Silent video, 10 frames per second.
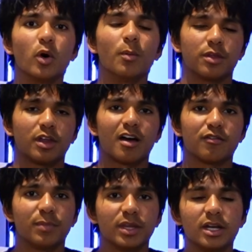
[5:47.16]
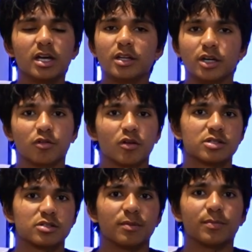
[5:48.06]
Bournemouth have, but then the cross
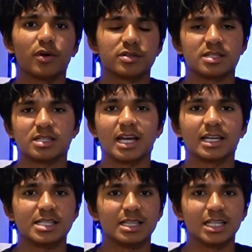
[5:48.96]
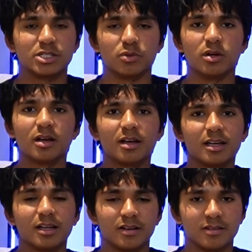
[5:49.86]
into the box and Solanke's little,
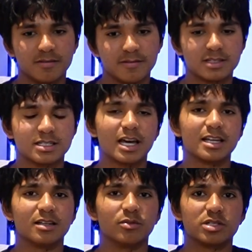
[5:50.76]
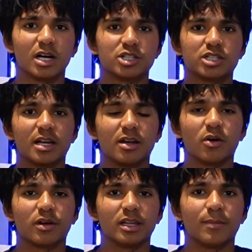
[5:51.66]
you know, taint little touch there to
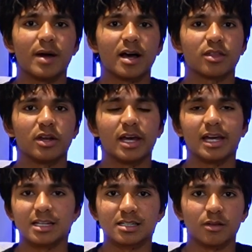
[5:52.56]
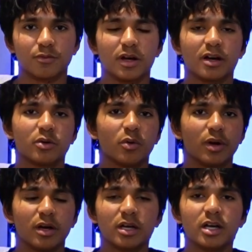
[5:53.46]
knock it in the back of the net into the far
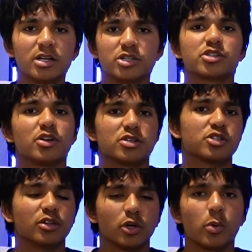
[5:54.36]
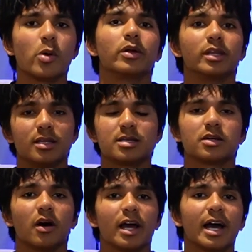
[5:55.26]
corner just goes to show the quality that this
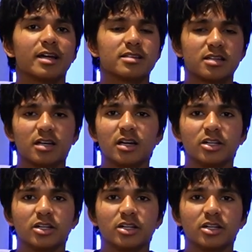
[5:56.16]
guy has.